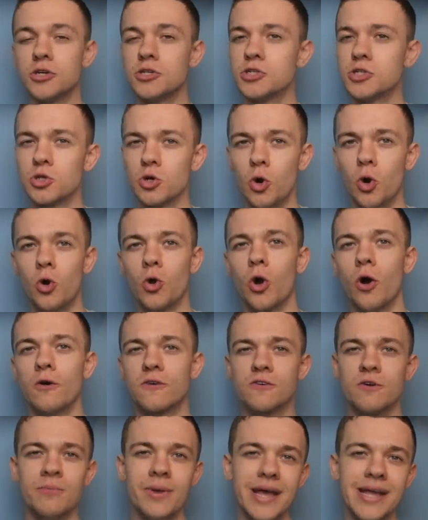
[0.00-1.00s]
could score
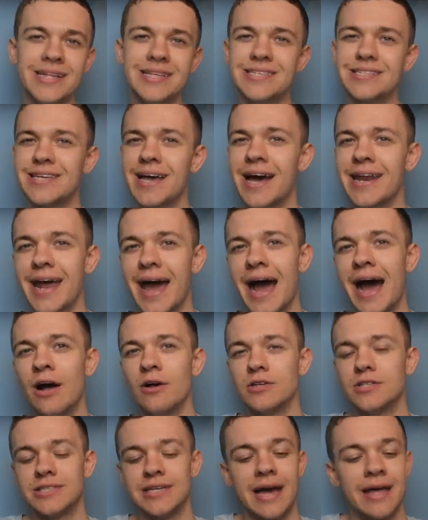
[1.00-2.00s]
goals from inside,
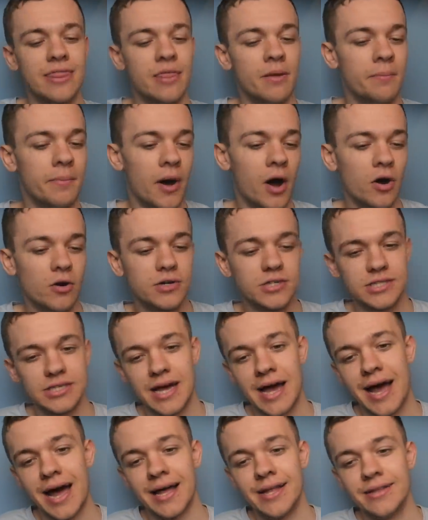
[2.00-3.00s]
outside the box,
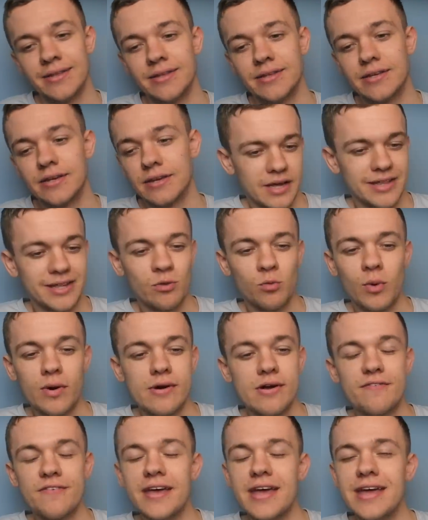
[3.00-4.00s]
and I think
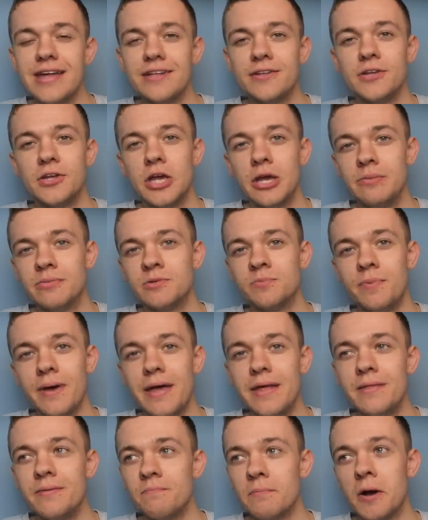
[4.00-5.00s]
wherever Ian Hume's
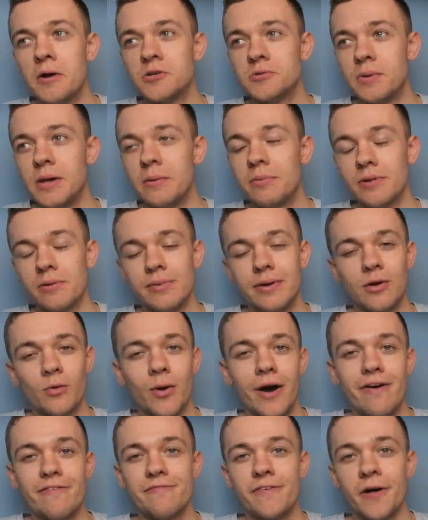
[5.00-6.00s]
been, most people have been
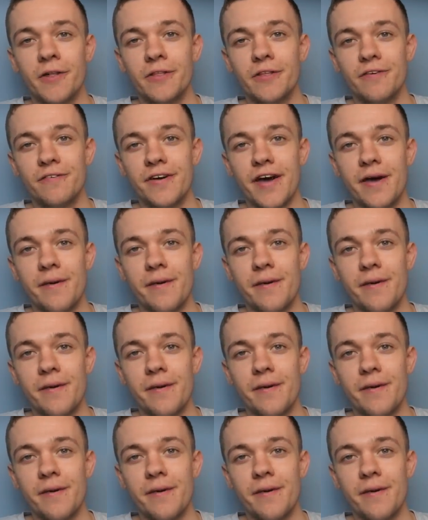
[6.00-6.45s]
quite fond of